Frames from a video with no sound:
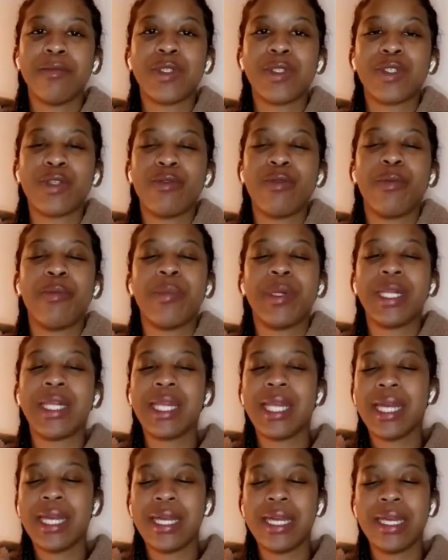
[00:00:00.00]
So
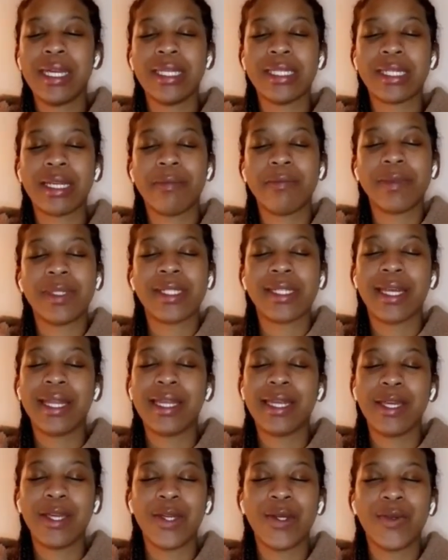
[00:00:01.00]
please, I'm telling
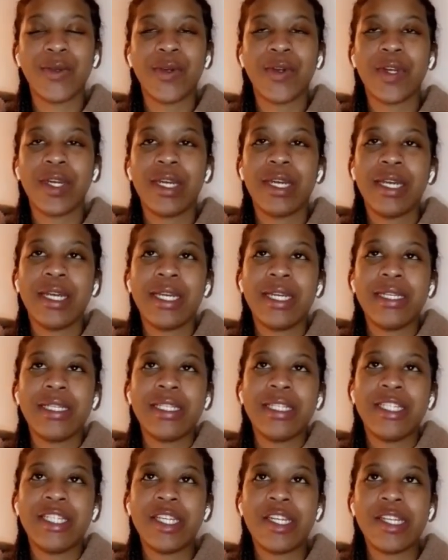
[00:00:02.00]

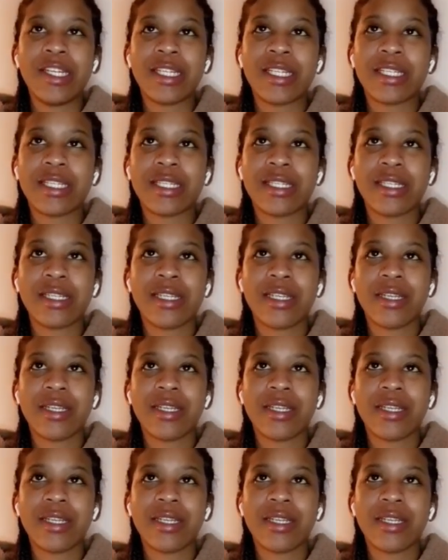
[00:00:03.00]
you, just